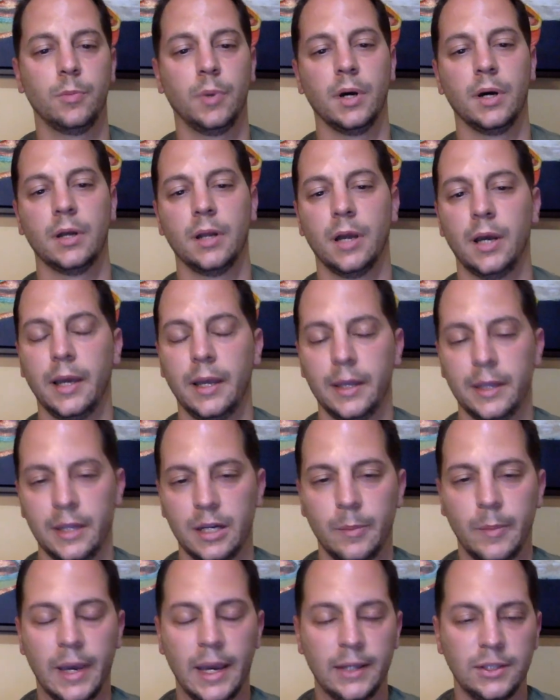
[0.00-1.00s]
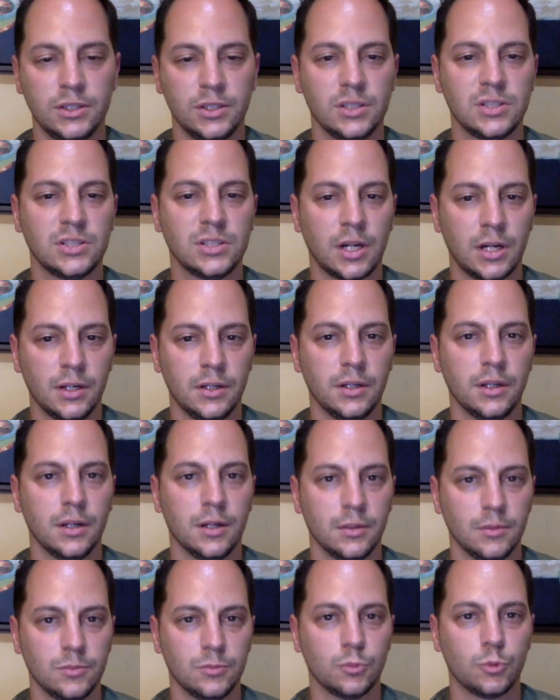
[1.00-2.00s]
but I can imagine it's starting
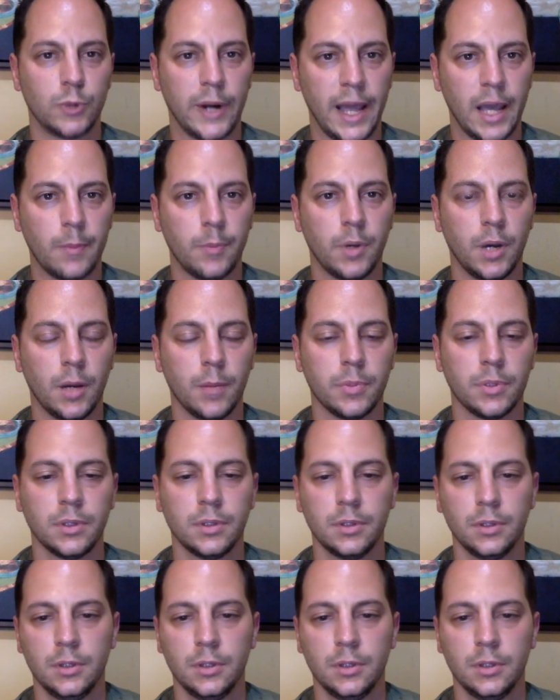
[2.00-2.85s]
to wrap up.